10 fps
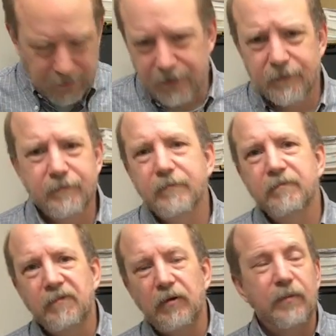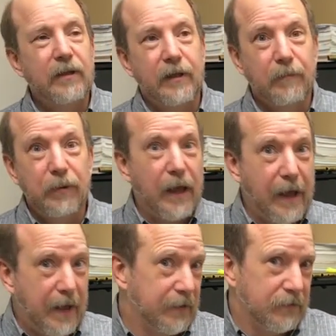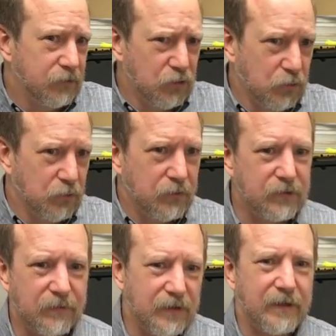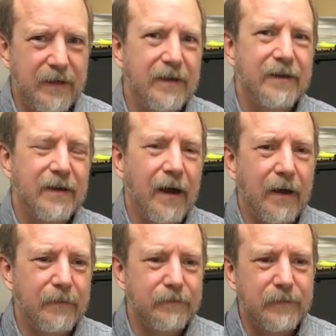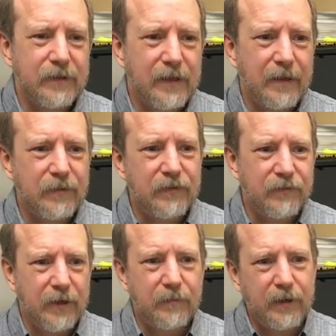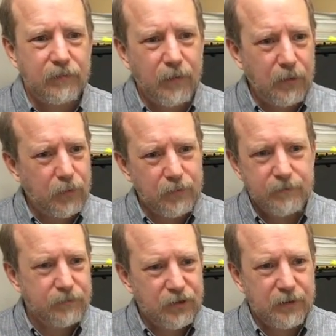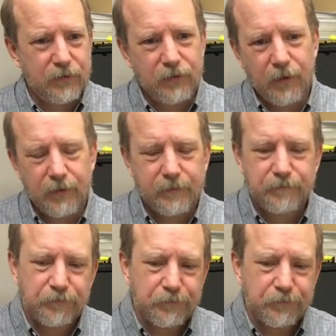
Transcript: like, that would be like a plaid tune or something that can't be defined by one particular color.